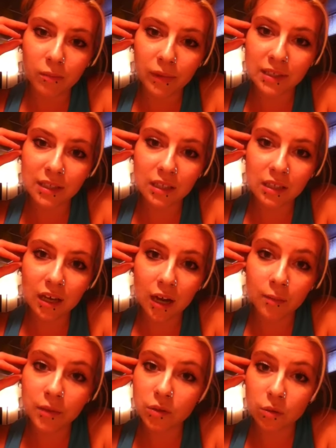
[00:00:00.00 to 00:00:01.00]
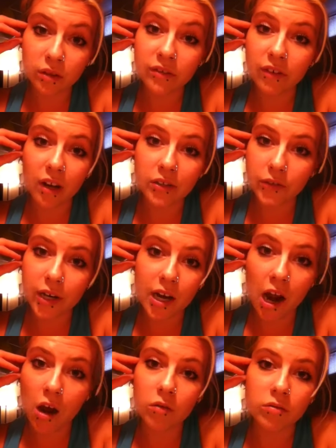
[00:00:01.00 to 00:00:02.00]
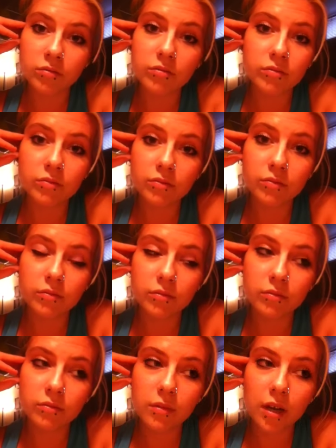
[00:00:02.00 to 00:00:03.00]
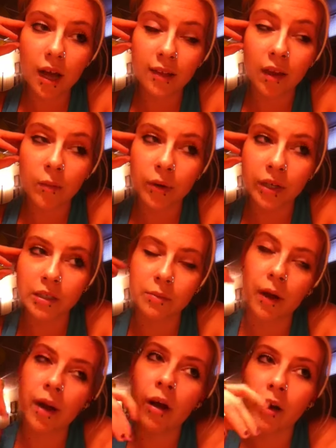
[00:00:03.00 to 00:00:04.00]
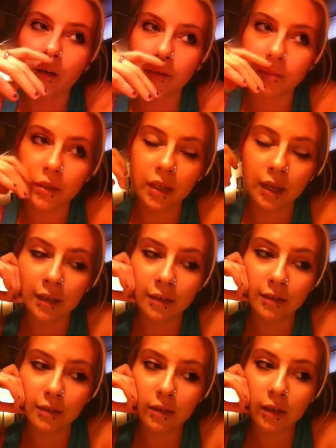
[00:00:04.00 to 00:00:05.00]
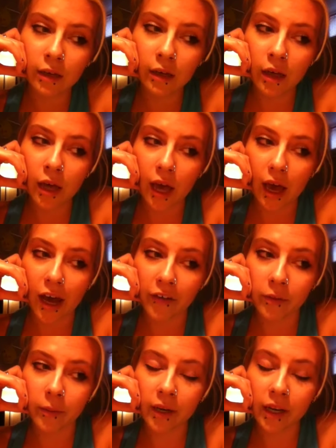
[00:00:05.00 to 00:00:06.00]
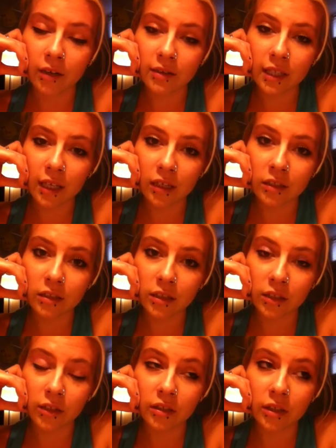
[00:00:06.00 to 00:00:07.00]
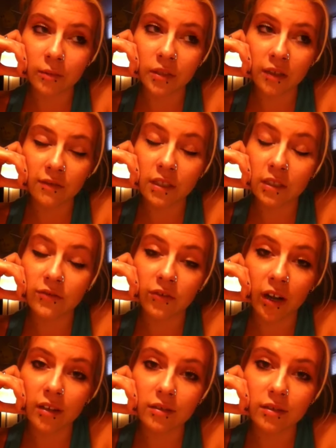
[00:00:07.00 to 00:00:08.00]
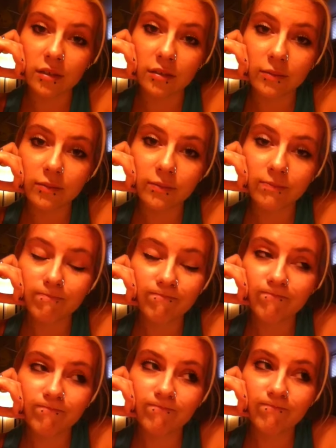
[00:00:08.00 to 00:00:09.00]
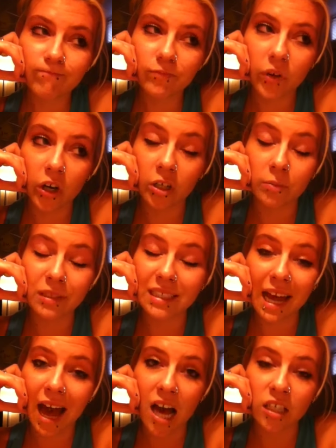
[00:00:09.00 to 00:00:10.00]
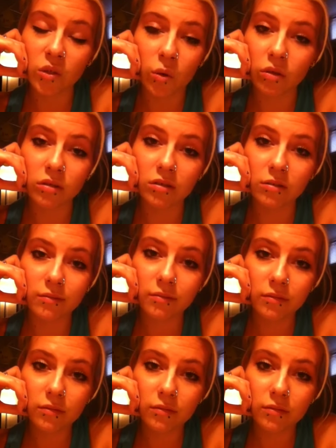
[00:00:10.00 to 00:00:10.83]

basically, I'm his only friend right now. And that breaks my heart because everybody else that considered themselves his friend are complete assholes.